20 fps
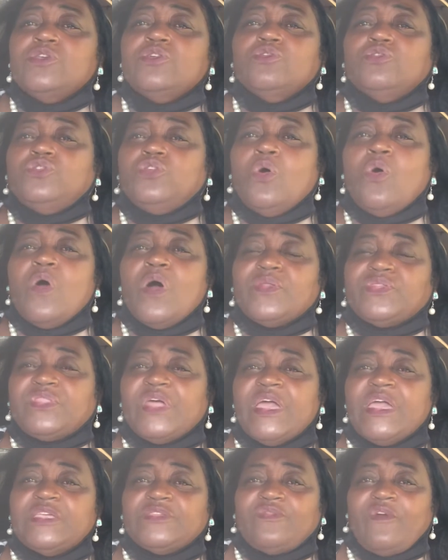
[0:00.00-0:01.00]
You doing
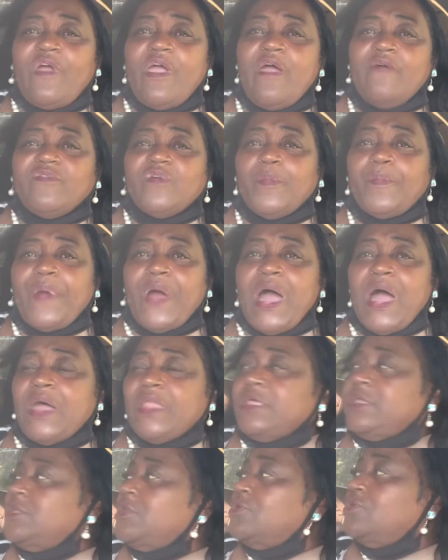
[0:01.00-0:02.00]
things for
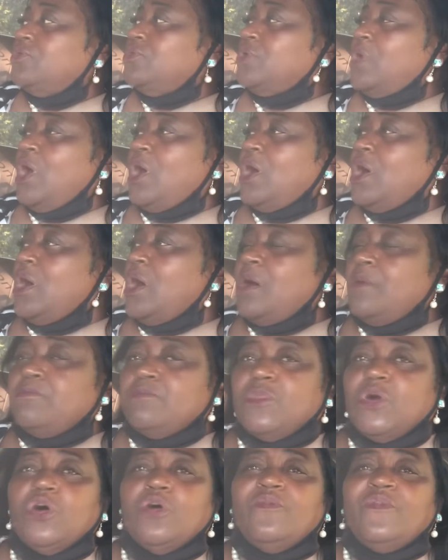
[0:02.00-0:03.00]
everybody, you are
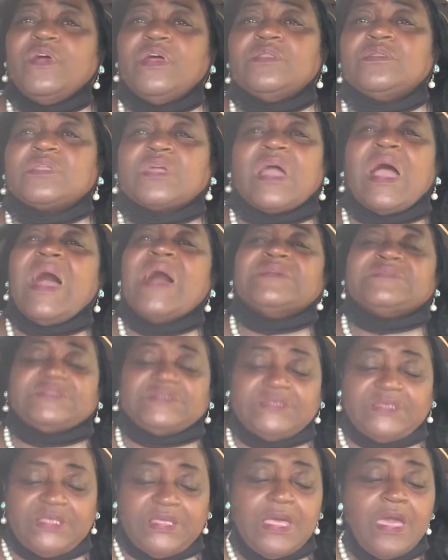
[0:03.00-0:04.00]
moving
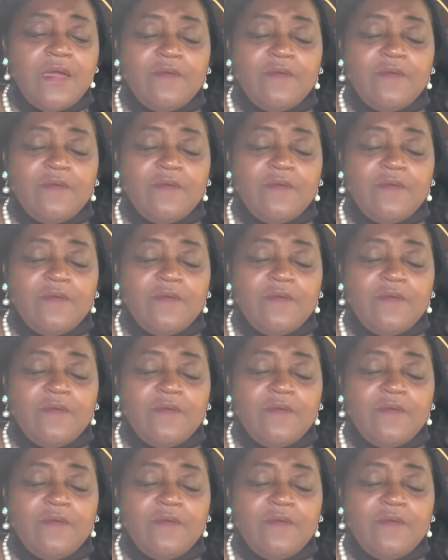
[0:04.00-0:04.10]
constantly